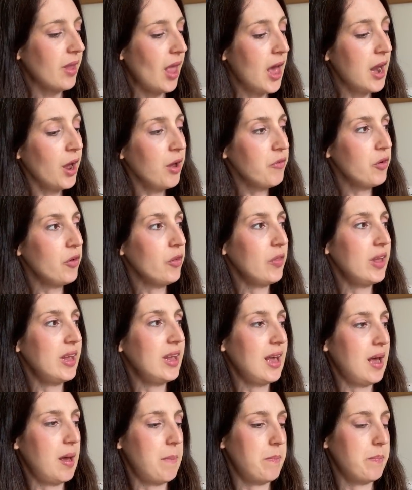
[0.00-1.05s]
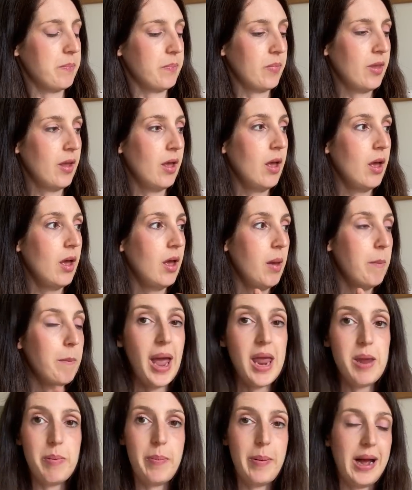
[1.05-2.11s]
And I've got the um,
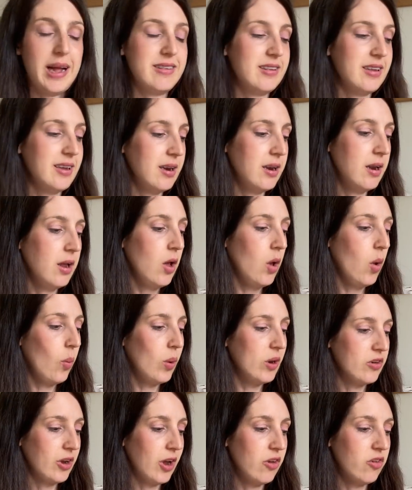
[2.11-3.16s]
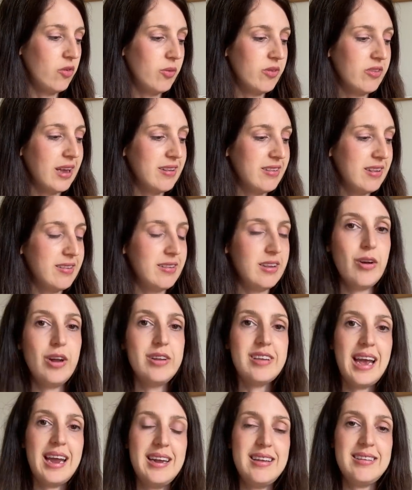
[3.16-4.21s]
paper pattern, which goes from sizes 0
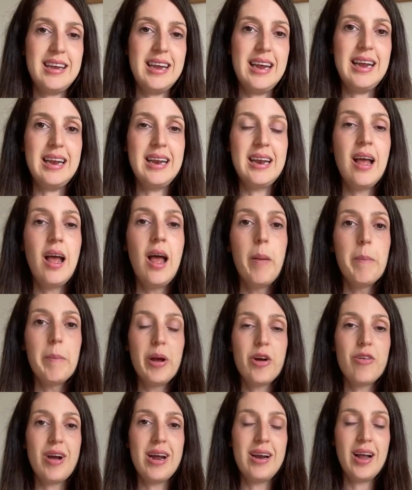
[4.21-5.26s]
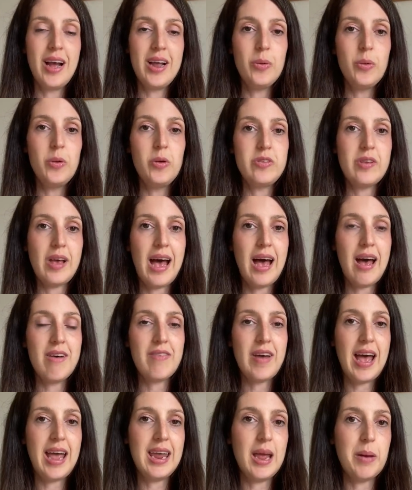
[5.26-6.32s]
to 18, but Grainline also
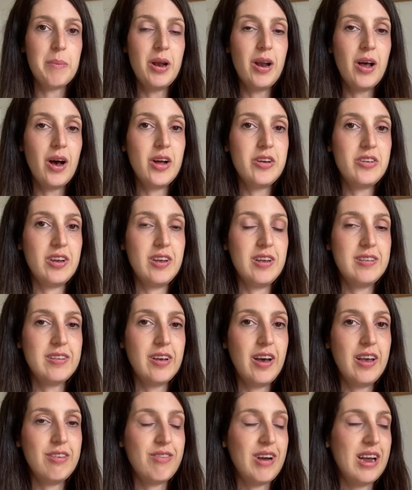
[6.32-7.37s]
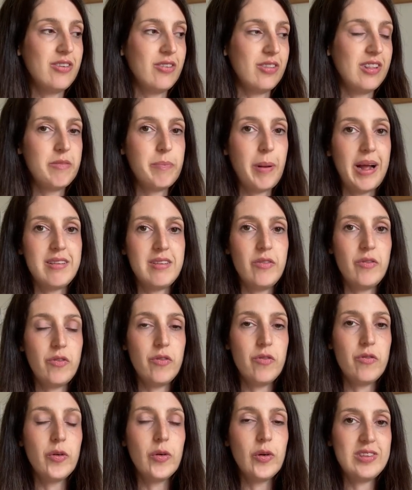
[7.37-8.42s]
have a um, larger size range on this pattern
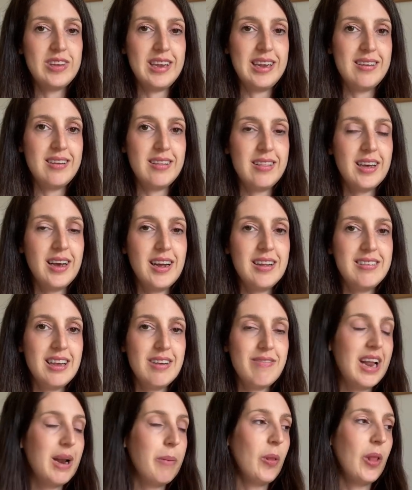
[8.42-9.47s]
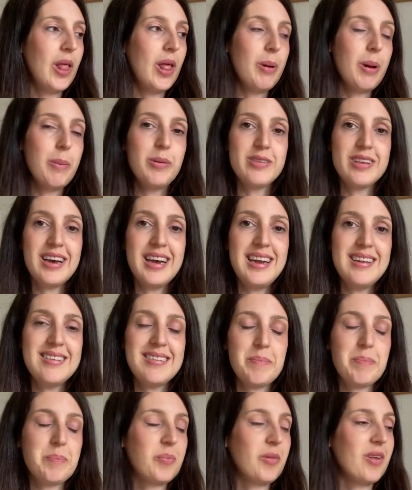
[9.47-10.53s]
from 14 to 30 available on their
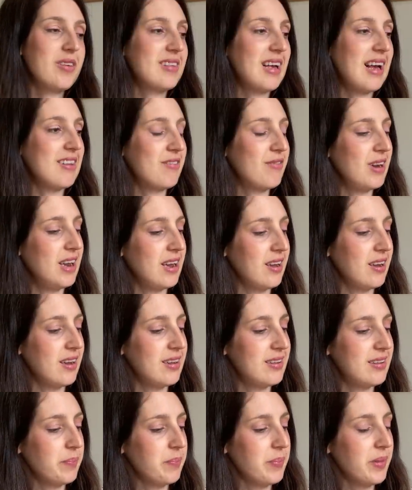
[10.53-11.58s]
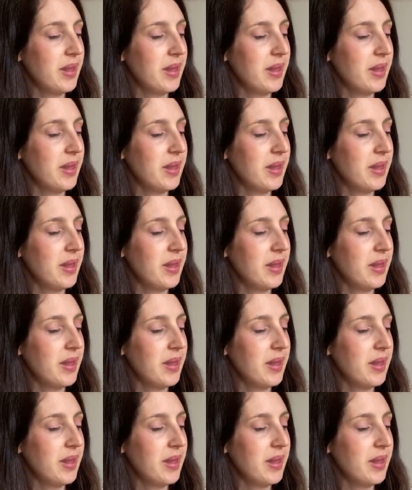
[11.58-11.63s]
website. So that's really good.